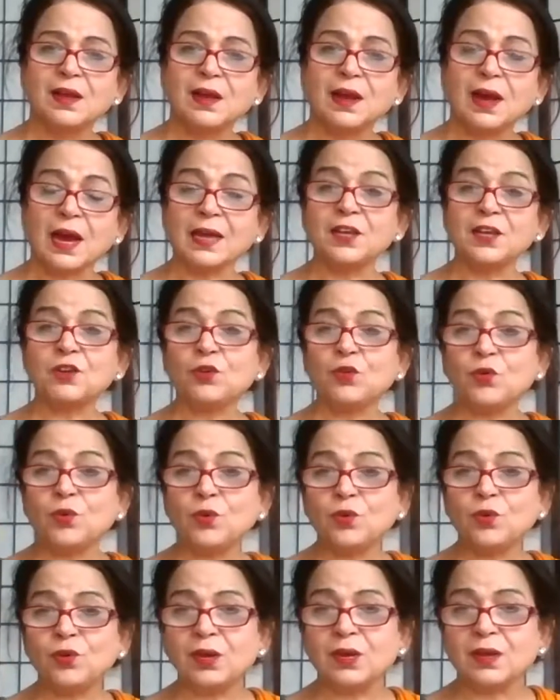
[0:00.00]
higher
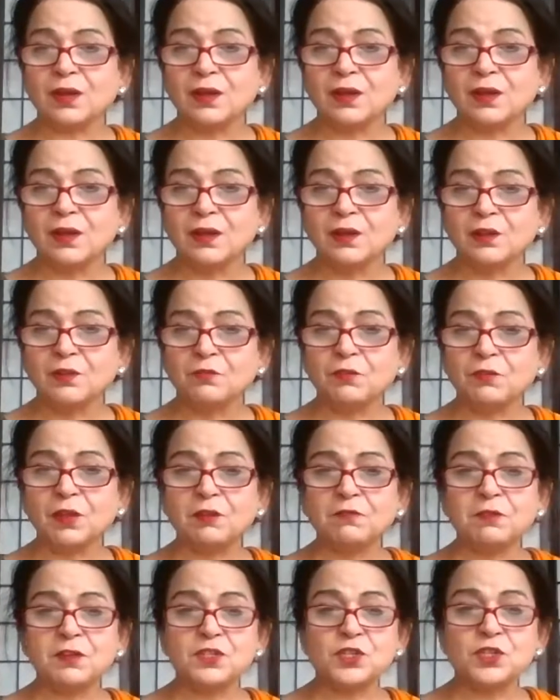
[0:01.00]
goal
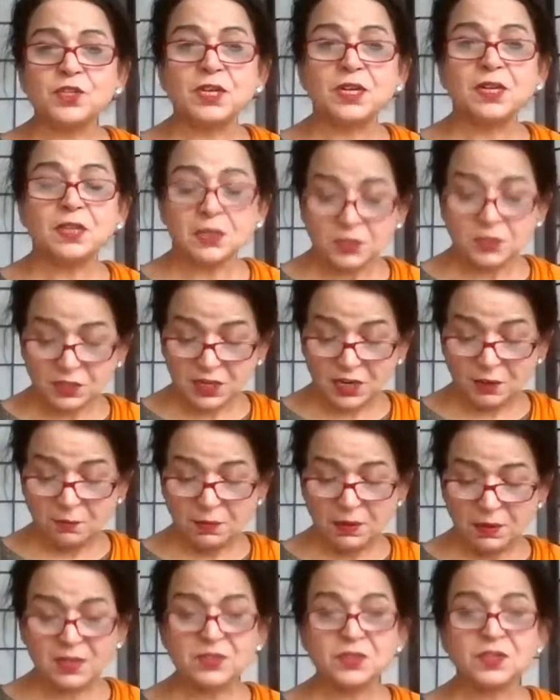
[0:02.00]
where we see the
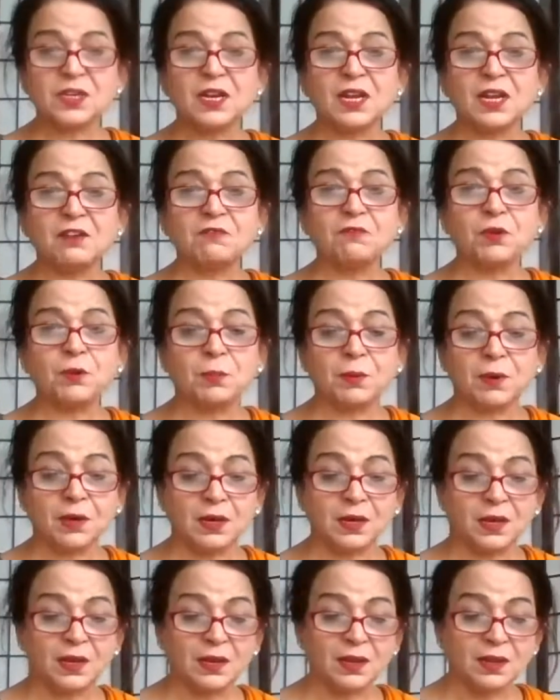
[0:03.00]
sameness in
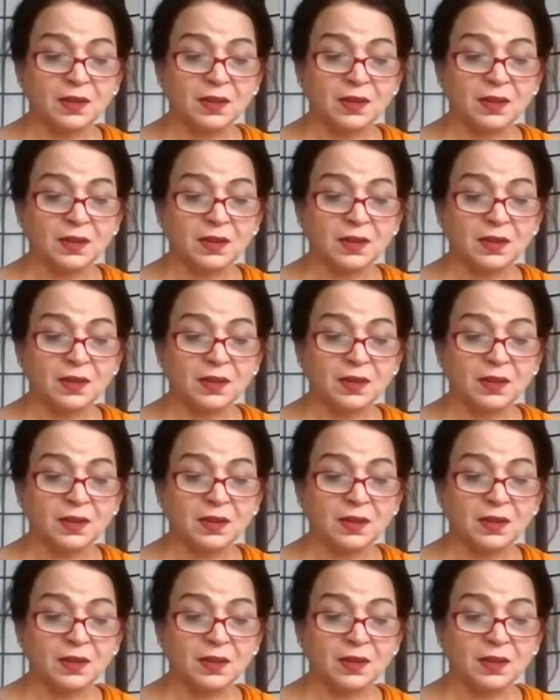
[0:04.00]
everybody.